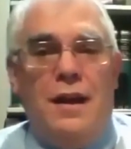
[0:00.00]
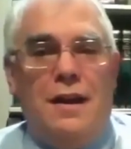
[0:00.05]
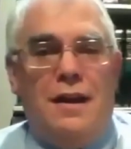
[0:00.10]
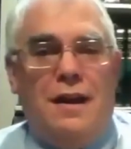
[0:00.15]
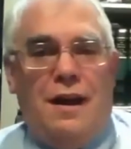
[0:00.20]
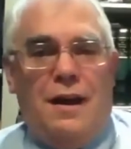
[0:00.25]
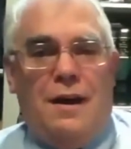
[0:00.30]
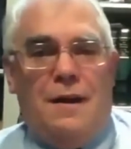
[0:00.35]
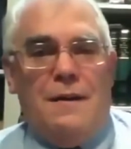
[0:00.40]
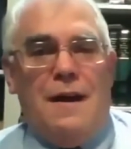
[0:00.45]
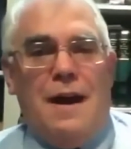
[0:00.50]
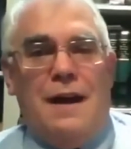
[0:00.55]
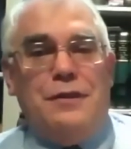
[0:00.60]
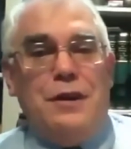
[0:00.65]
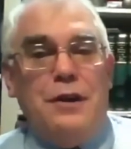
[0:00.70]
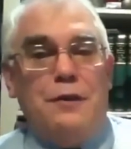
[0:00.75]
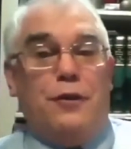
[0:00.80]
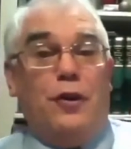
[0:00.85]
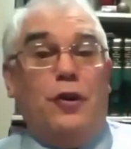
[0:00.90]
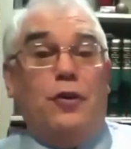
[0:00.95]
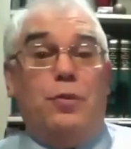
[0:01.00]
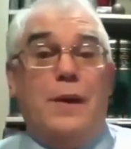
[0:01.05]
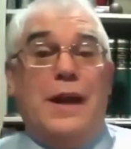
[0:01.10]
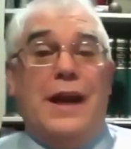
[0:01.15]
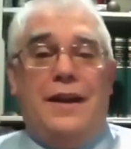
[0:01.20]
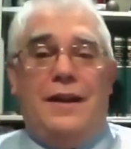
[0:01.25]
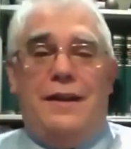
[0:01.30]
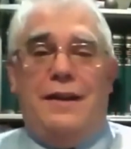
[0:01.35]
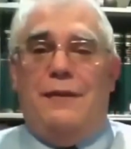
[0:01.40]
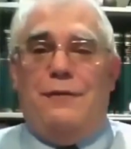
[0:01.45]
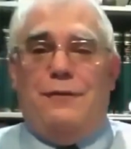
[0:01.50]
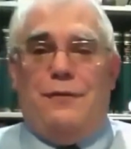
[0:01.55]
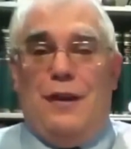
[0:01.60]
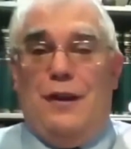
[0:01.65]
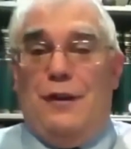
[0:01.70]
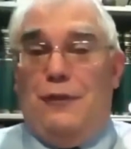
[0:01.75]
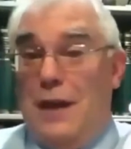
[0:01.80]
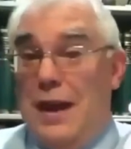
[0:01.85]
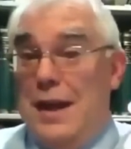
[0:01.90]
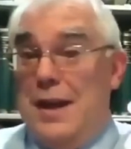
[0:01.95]
I think first we got,
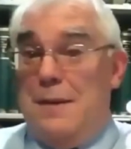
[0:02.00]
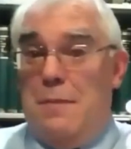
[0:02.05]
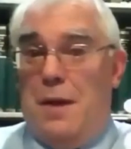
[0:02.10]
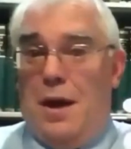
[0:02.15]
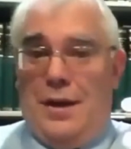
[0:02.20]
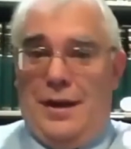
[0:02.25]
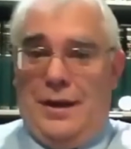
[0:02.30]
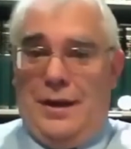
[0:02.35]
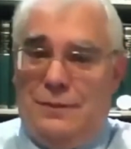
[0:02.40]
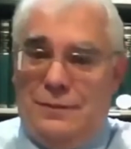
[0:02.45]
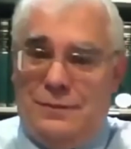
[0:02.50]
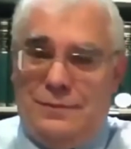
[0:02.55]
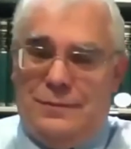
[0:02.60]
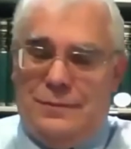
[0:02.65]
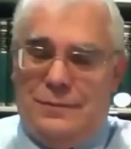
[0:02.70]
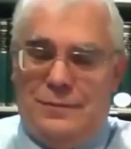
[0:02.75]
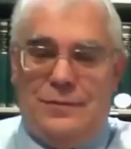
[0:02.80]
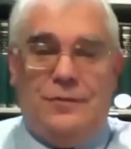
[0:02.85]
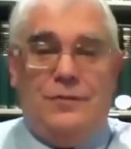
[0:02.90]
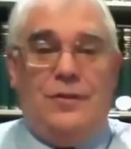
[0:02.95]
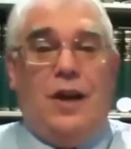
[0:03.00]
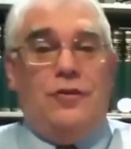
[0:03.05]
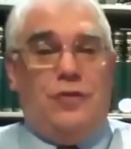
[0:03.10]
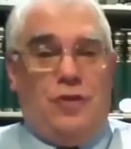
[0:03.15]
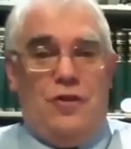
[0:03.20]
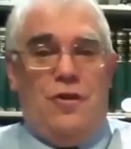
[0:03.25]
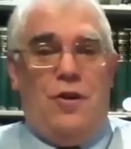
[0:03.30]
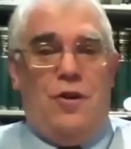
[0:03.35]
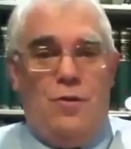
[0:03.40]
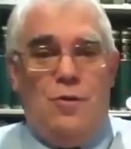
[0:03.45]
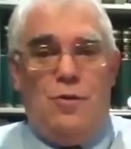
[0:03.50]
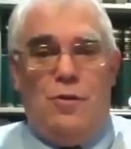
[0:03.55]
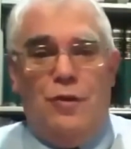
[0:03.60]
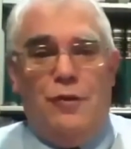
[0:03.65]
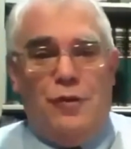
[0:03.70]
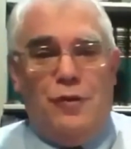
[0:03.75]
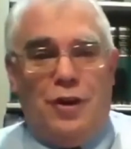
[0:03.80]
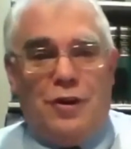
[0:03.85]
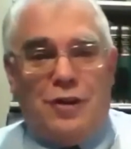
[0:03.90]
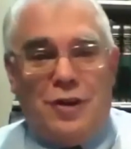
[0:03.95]
if anybody doesn't know who
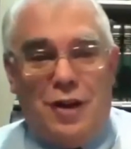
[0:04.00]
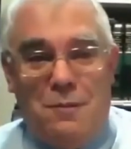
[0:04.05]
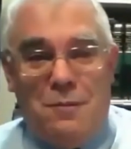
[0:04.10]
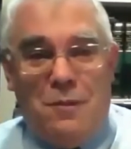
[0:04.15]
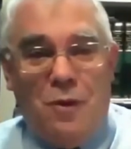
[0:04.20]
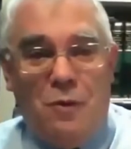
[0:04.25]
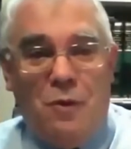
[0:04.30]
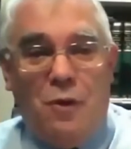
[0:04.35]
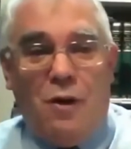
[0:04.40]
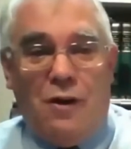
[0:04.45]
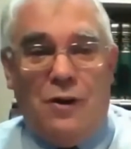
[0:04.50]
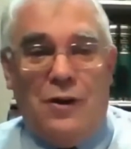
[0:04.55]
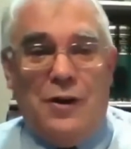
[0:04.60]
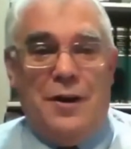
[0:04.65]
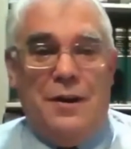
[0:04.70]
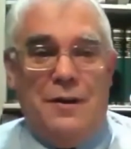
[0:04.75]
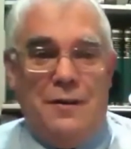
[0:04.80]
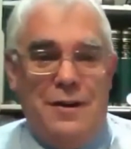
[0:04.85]
Gouverneur Kendall Warren